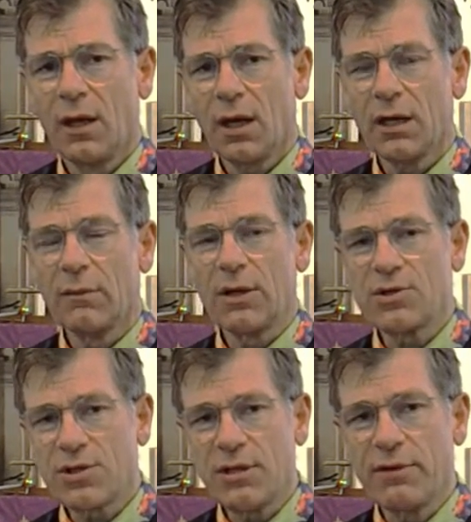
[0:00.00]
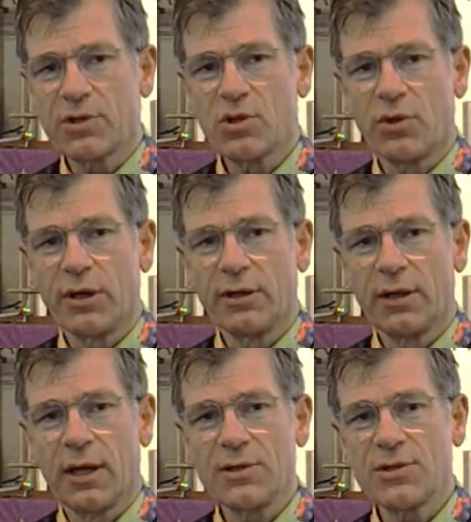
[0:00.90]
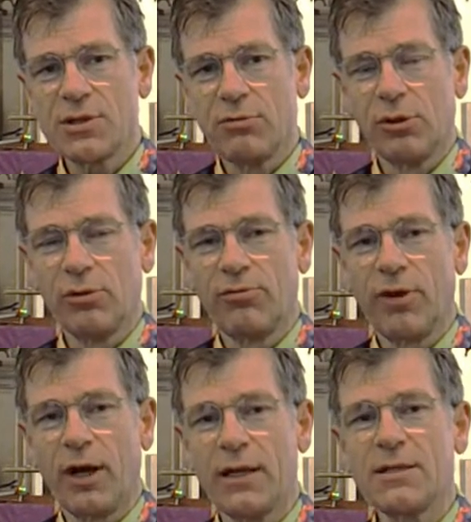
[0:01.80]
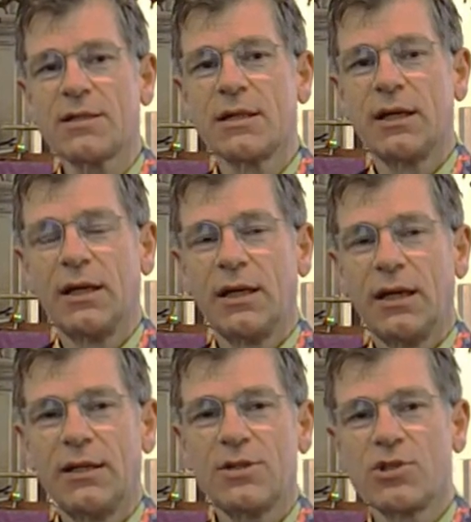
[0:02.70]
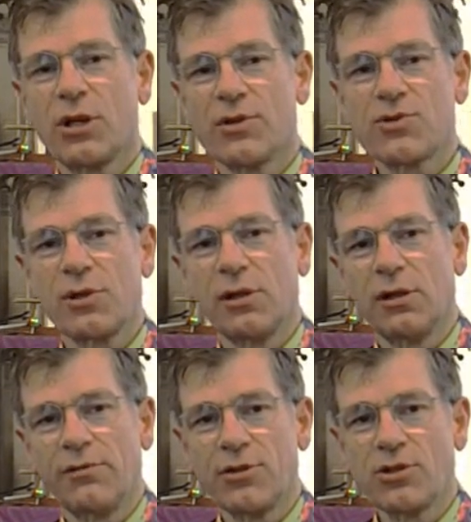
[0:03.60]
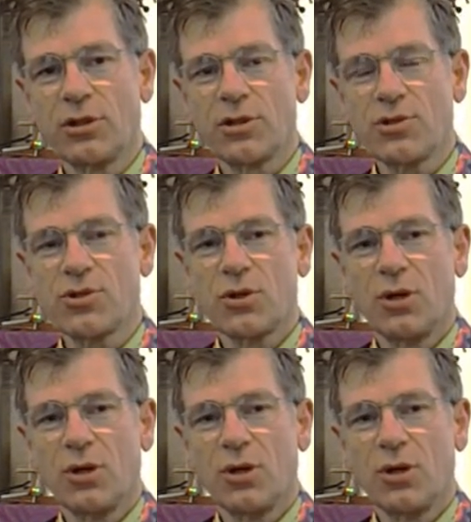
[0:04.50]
And amongst the Victorian glass you will find in the chancel of the church